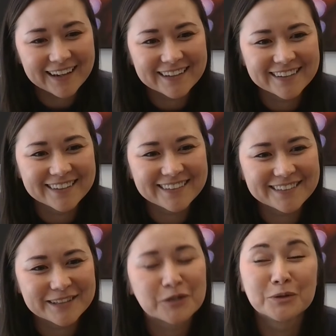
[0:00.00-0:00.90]
And
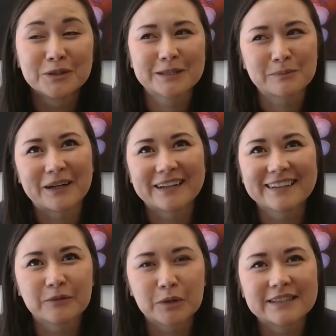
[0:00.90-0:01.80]
the coolest
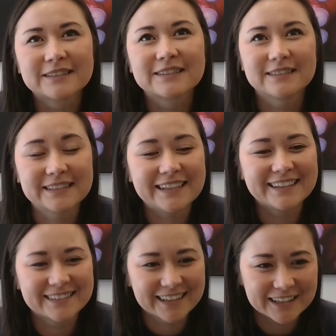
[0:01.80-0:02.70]
part was
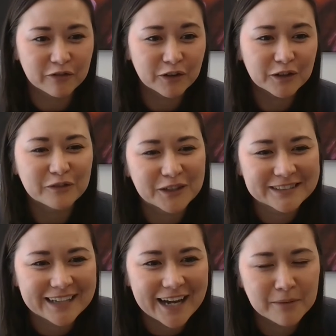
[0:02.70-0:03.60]
seeing, like, for the
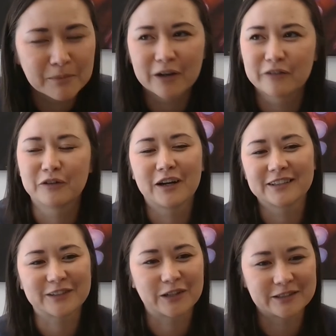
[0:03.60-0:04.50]
first time, our
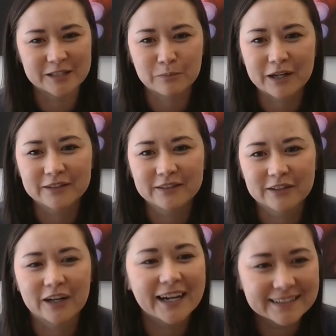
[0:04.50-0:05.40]
frogs start to sprout
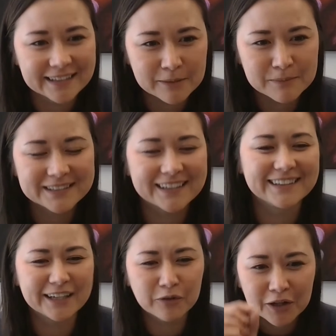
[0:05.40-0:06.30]
their hind limbs,
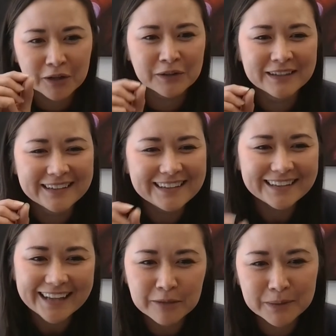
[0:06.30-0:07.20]
and they grow
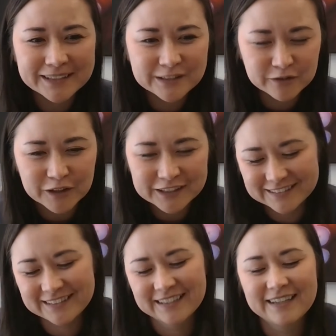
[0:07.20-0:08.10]
leg buds
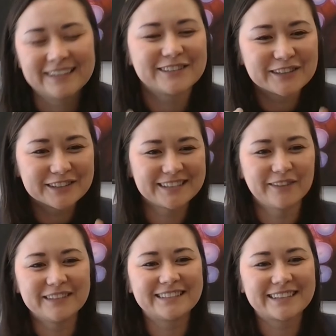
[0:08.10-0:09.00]
first. And so they just
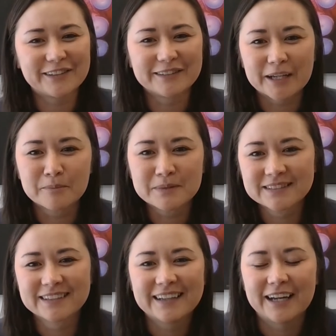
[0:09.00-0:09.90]
have these little
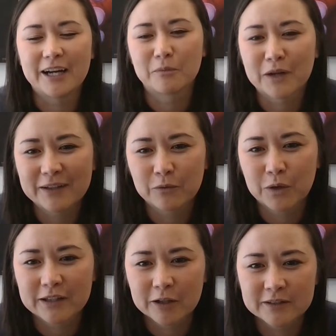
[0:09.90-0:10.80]
nubs right
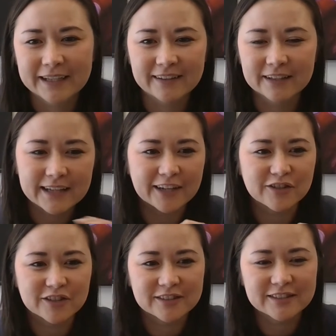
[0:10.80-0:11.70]
where their tail
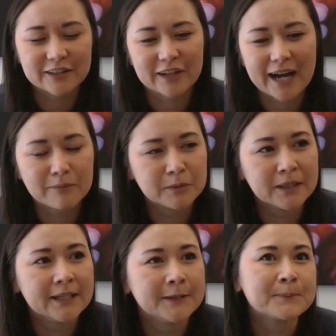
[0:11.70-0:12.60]
attaches to their
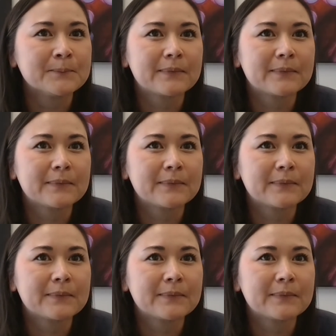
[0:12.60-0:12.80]
abdomen.